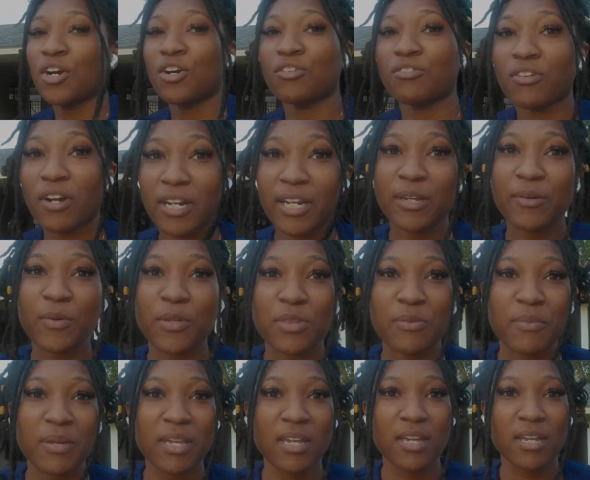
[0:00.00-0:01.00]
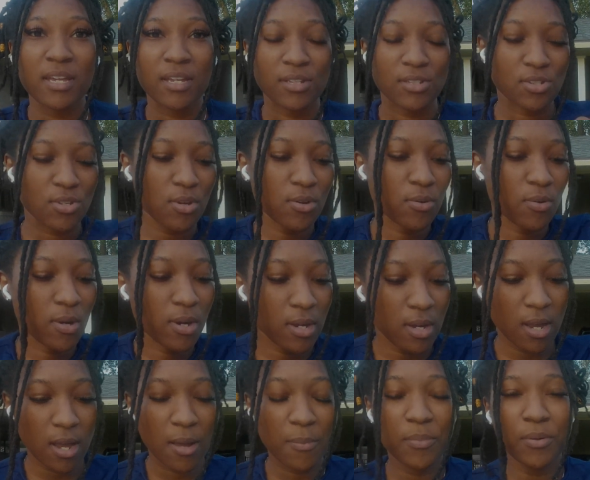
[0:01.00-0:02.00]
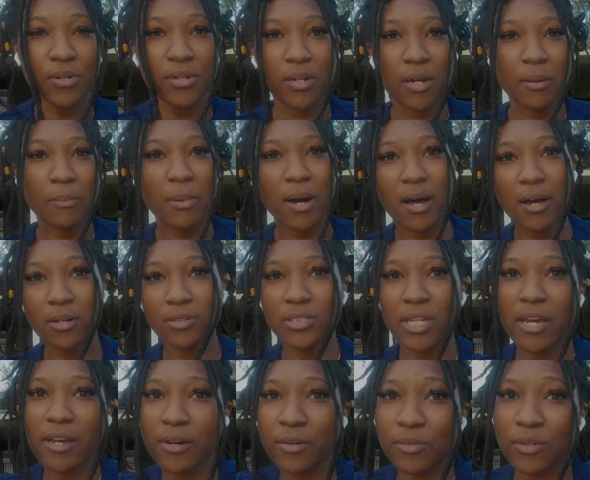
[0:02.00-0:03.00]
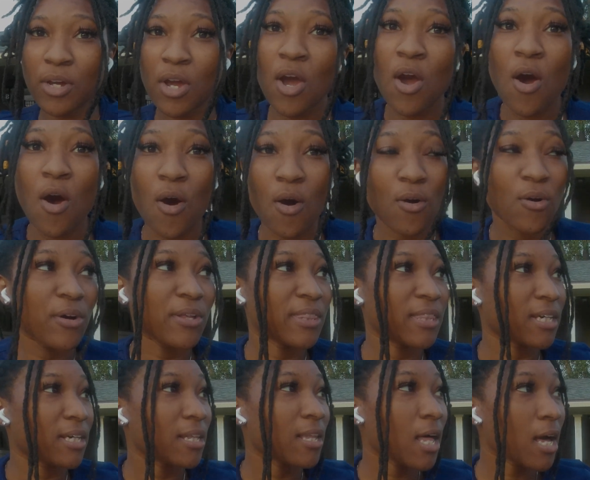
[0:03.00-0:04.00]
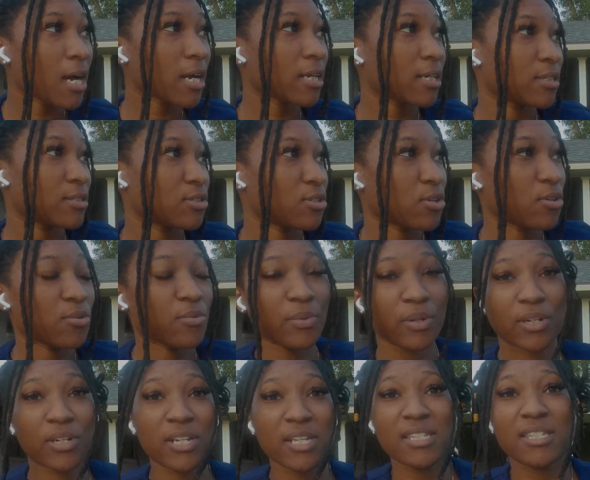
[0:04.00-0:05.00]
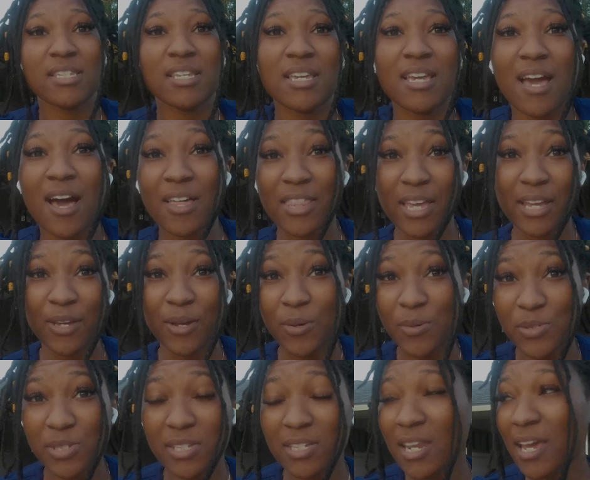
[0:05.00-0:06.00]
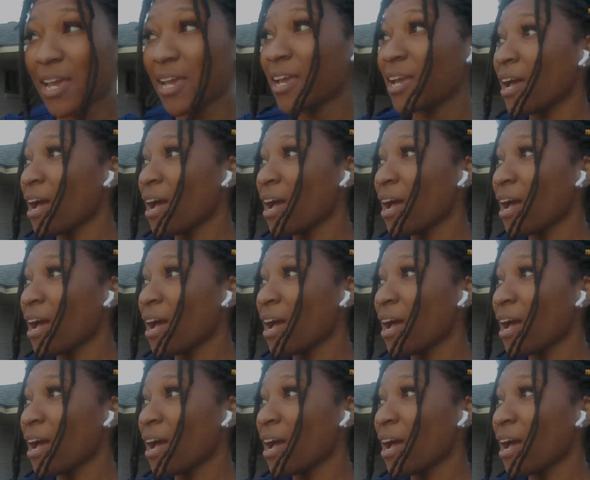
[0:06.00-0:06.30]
running with me. So I put a mile down on the clock, so we're gonna see how that goes today.